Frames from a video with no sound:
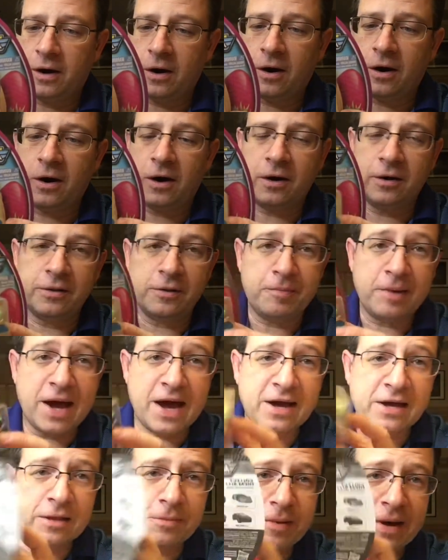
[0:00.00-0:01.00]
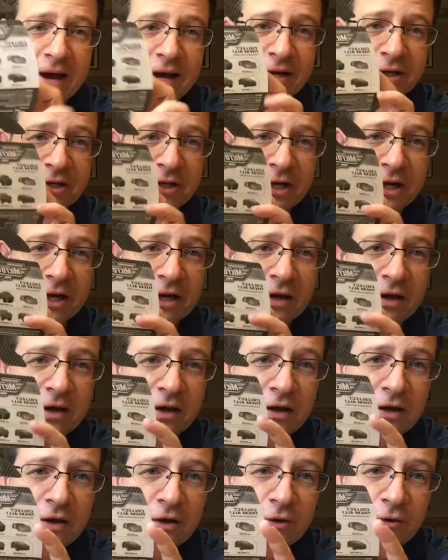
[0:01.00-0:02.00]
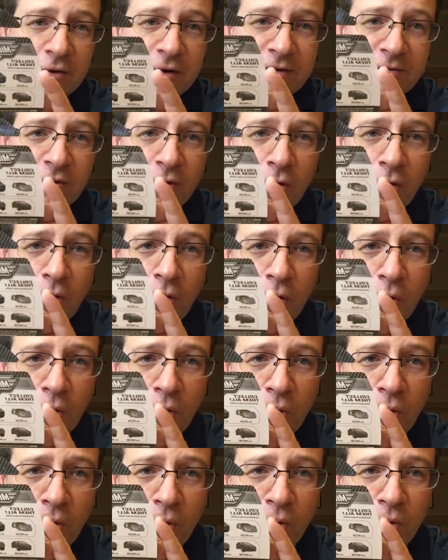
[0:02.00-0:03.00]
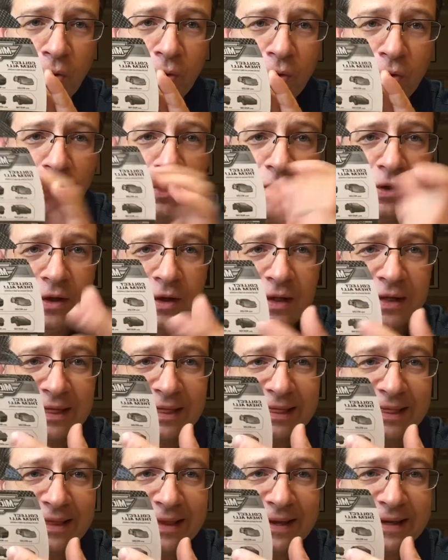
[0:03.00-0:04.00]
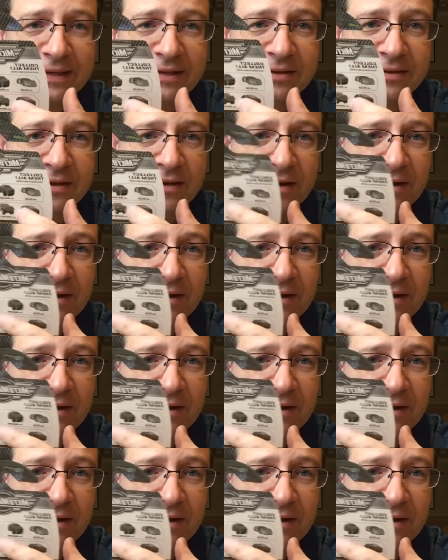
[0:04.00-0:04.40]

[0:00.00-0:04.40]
On the back of the packaging, you have a whole list